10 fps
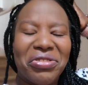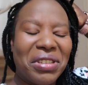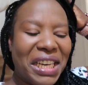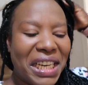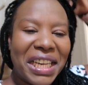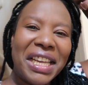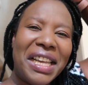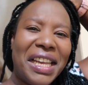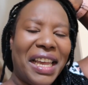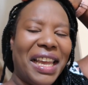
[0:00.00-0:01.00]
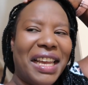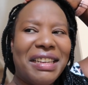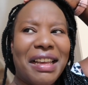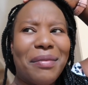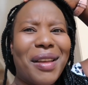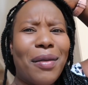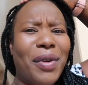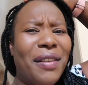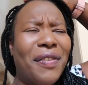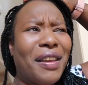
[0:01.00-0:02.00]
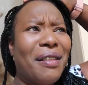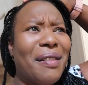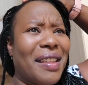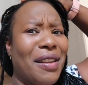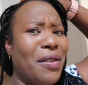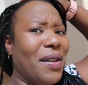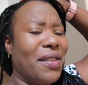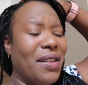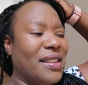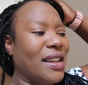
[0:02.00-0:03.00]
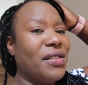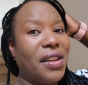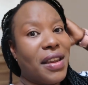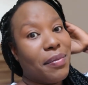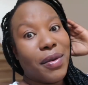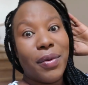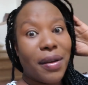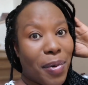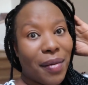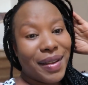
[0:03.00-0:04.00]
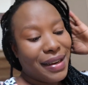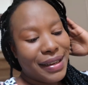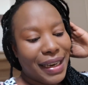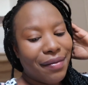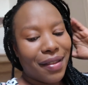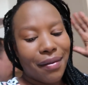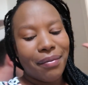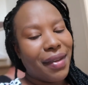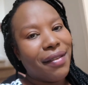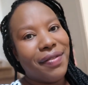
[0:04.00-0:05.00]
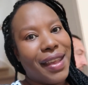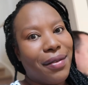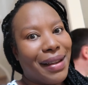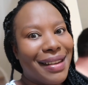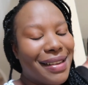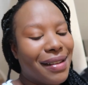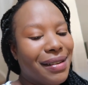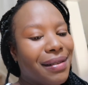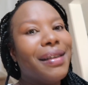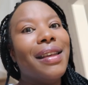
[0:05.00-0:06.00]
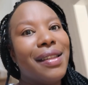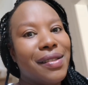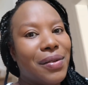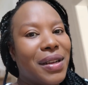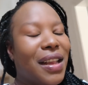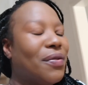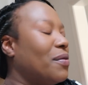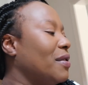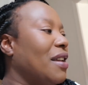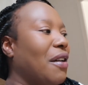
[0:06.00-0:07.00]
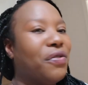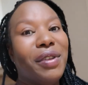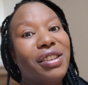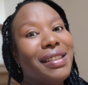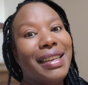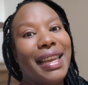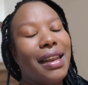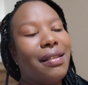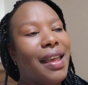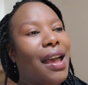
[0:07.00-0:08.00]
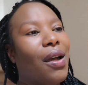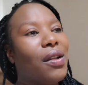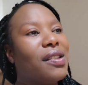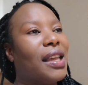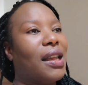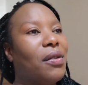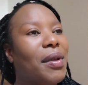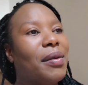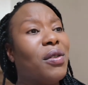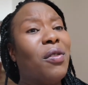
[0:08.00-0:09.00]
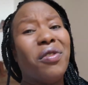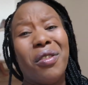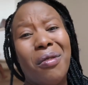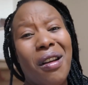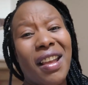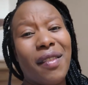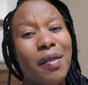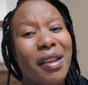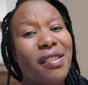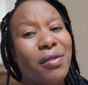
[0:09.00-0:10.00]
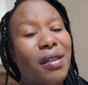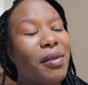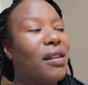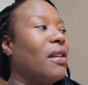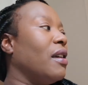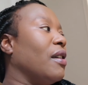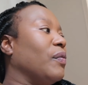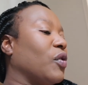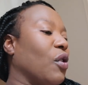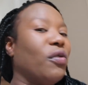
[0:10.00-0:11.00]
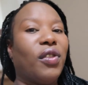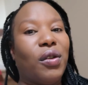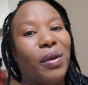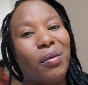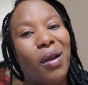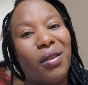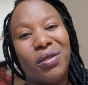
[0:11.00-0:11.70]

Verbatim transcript: treat. And I'm waiting for the girls. I don't know why they're not down here yet, but we're probably gonna leave them if they don't get down here soon enough. We just need to get out of the house, get out, maybe go for a walk, have some ice cream, and go for a quick walk